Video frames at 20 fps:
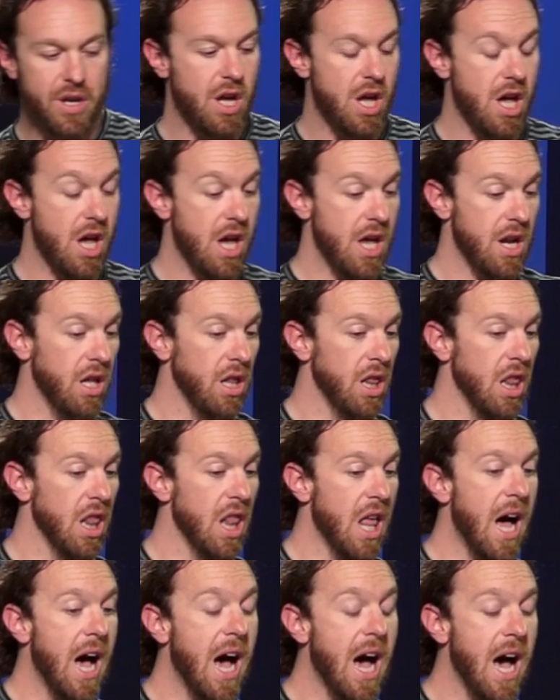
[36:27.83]
And a
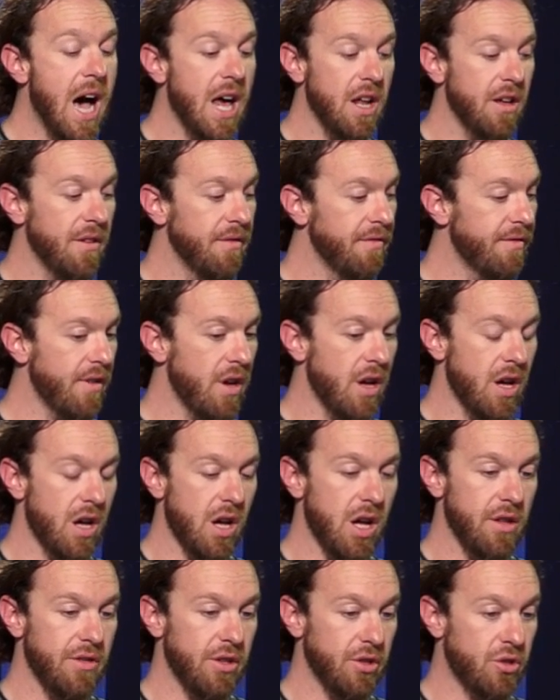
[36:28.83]
lot of
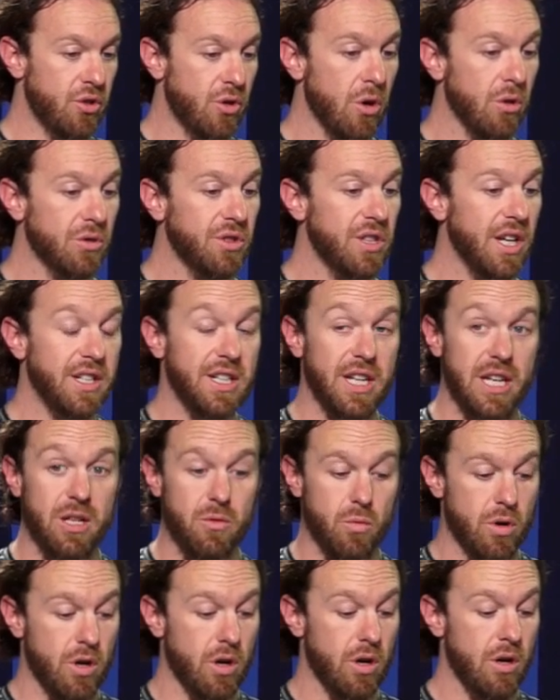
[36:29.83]
uh, the strokes I
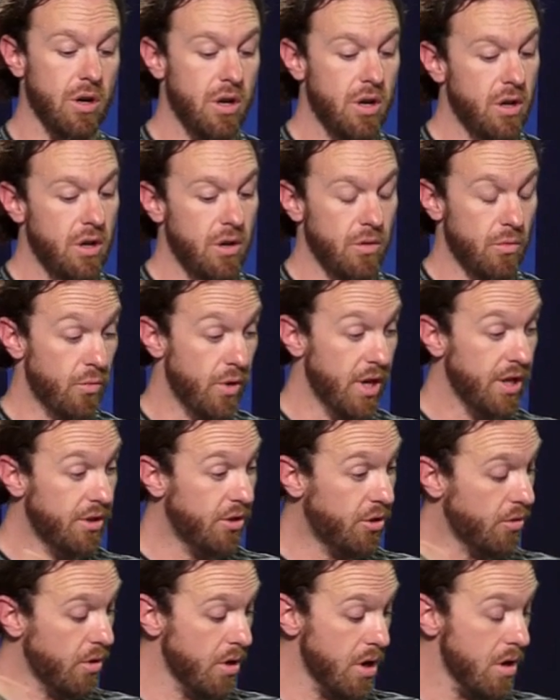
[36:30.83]
did were wrist
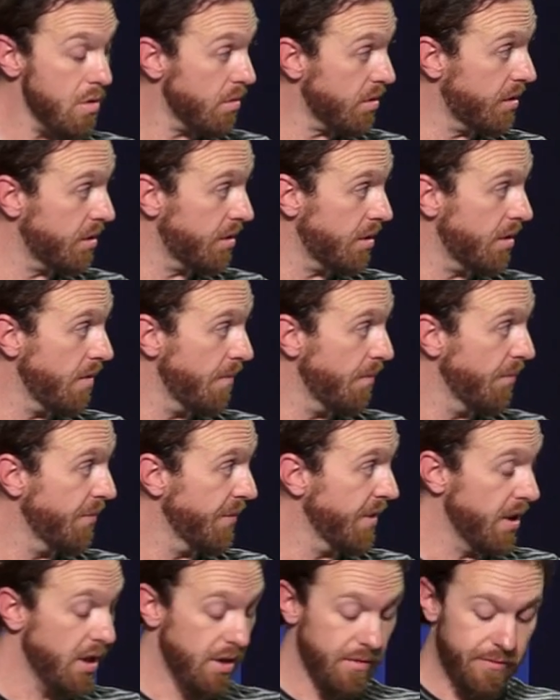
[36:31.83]
strokes
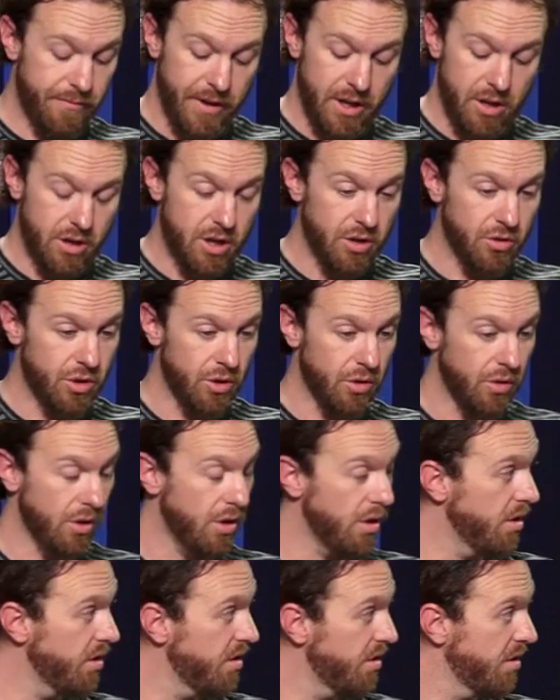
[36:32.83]
and finger
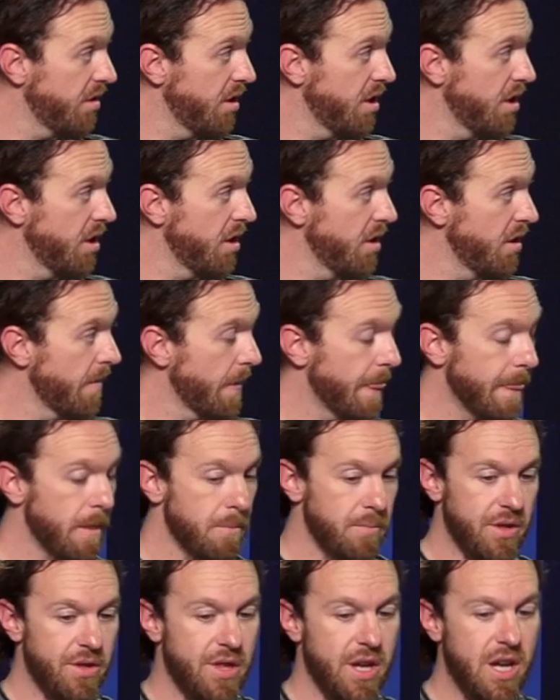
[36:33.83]
control. Mm-hmm.
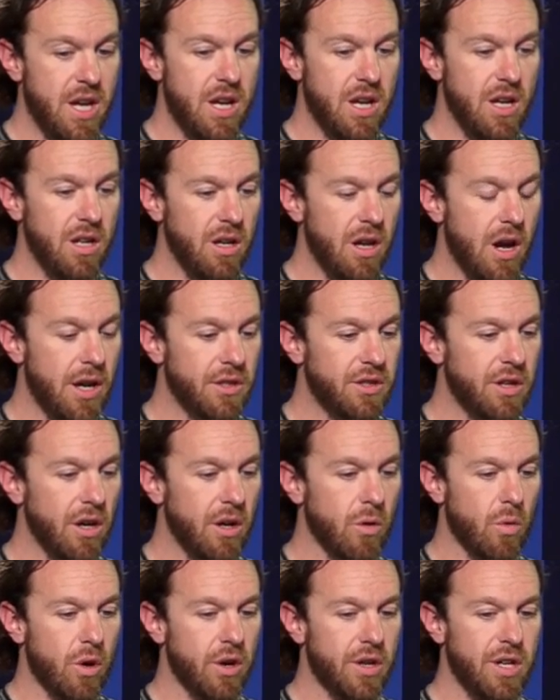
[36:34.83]
But then I
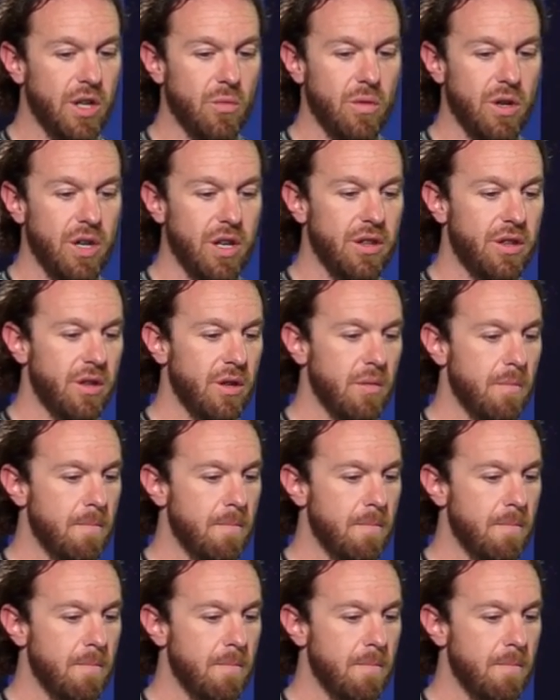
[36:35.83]
started working with